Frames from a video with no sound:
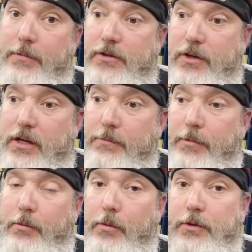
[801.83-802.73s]
from the trip,
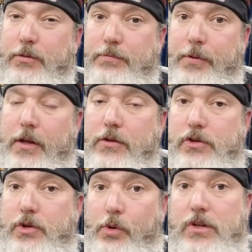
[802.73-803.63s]
but we'll probably do
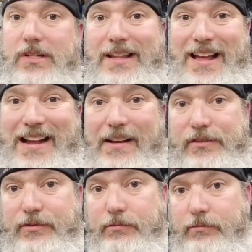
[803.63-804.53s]
shorts and
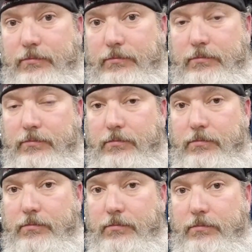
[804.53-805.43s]
lives
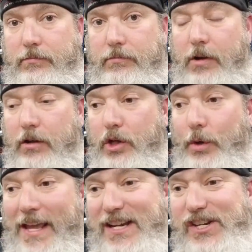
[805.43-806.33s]
on
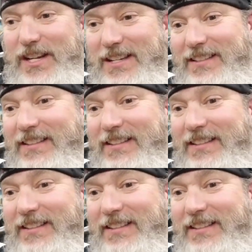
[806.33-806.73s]
location.